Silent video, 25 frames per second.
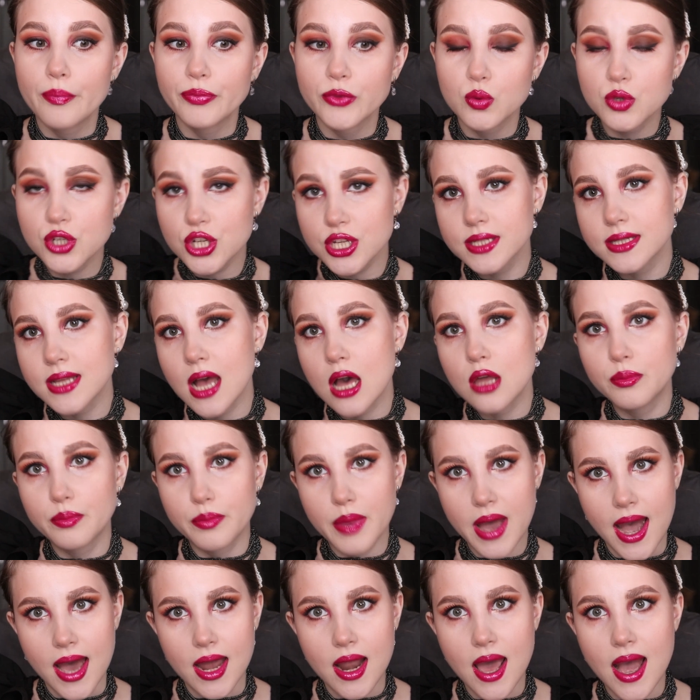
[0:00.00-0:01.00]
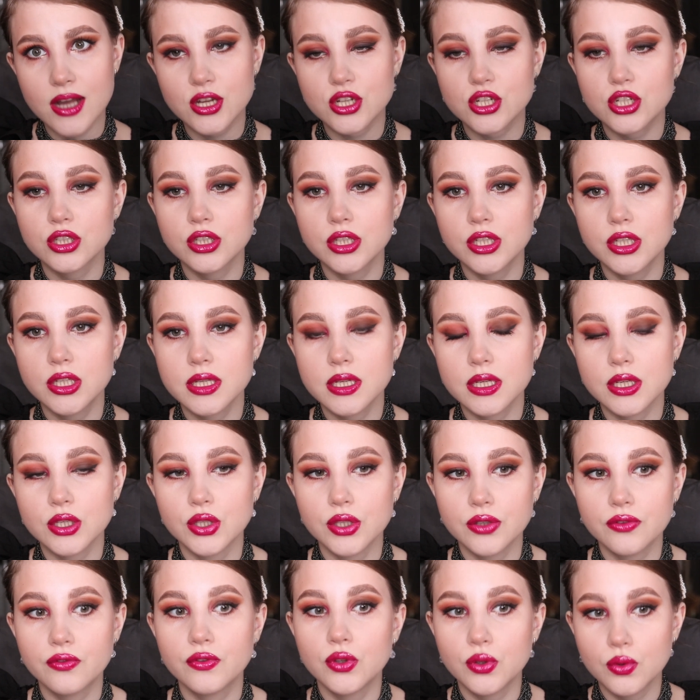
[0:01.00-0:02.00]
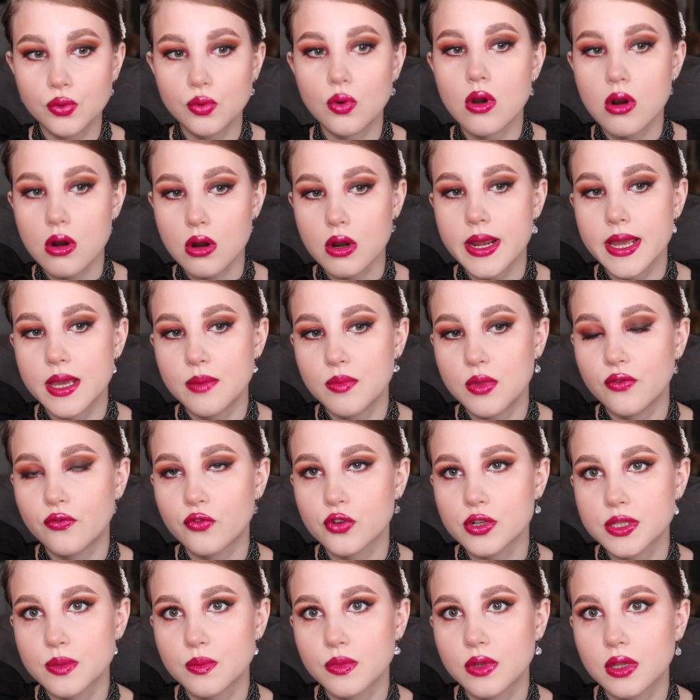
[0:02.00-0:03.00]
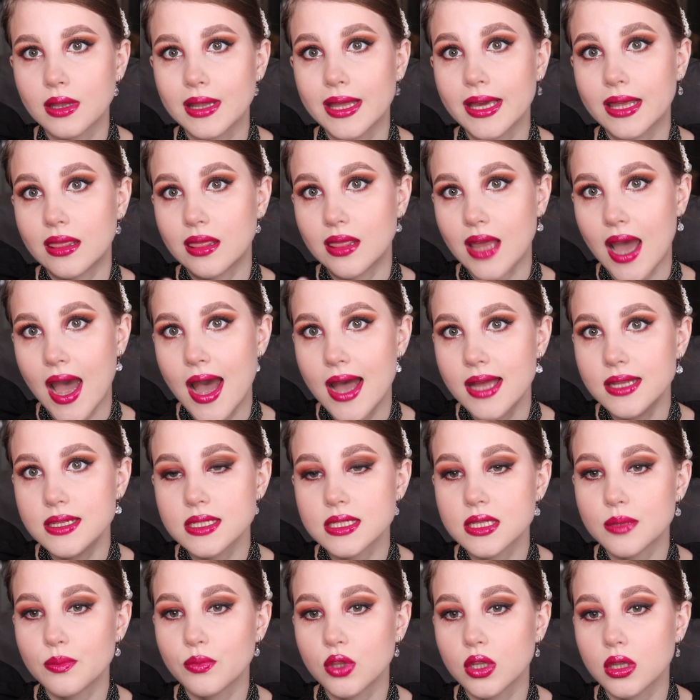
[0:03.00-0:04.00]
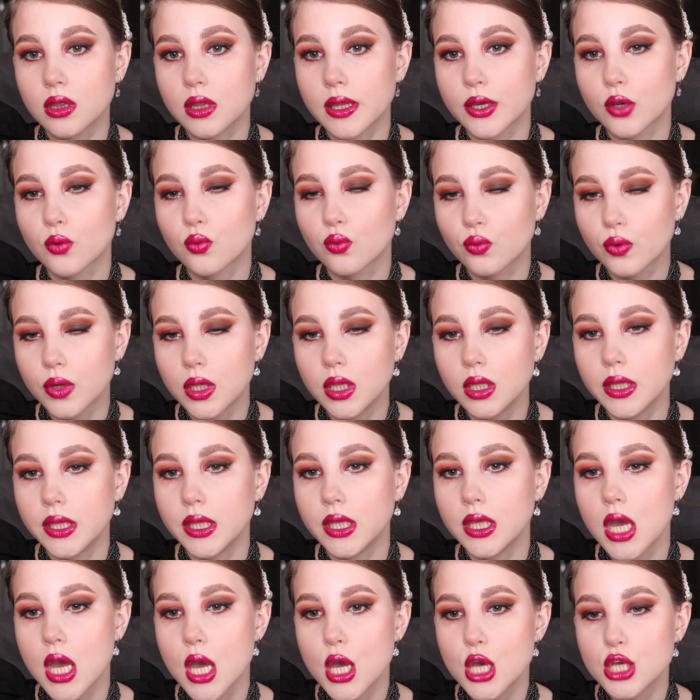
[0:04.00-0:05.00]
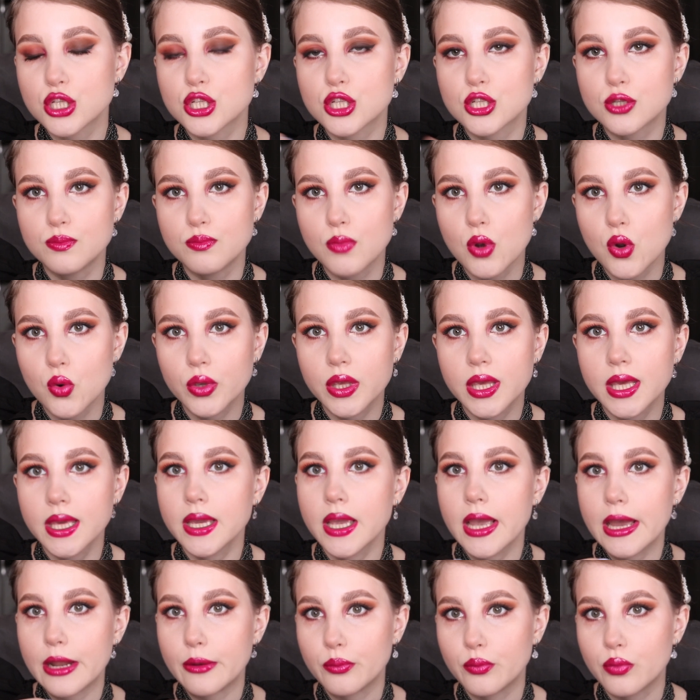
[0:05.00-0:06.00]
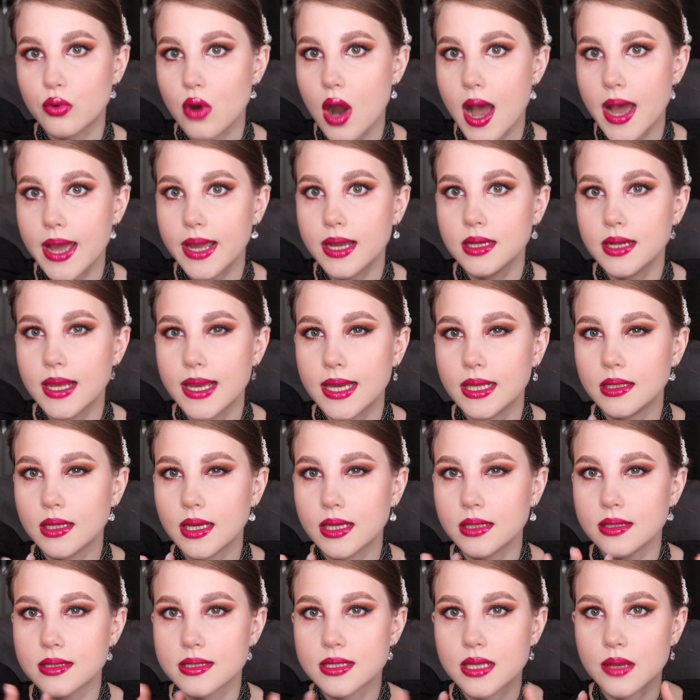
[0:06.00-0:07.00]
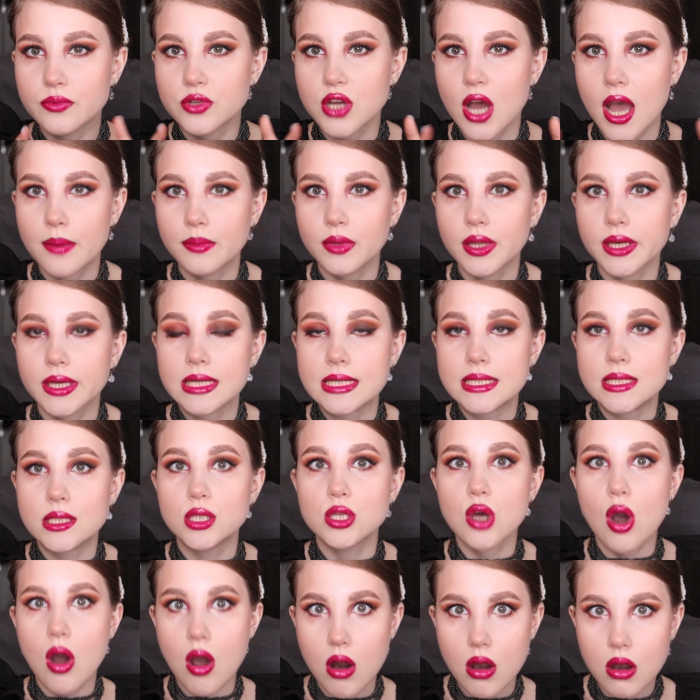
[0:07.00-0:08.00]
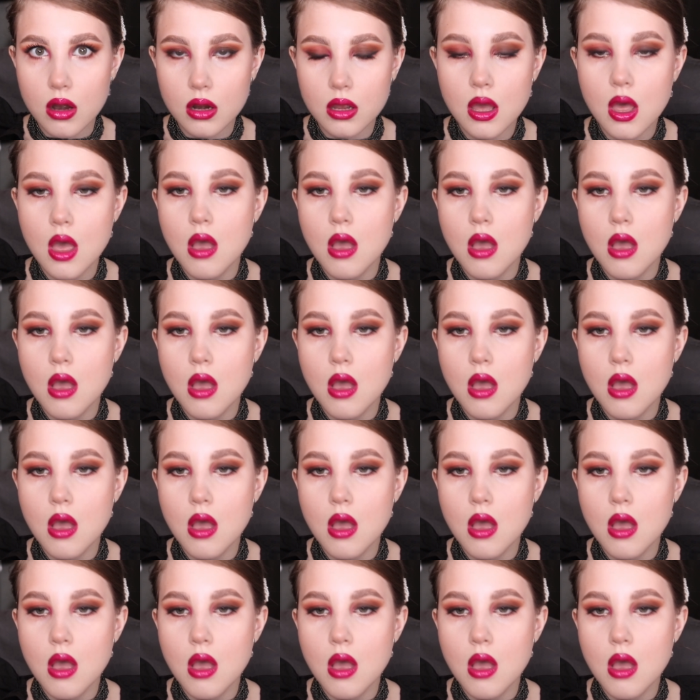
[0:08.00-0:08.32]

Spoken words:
which is not bad. Actually, if you are aiming for something like that, something like really smoky and bright and at the same time like dark,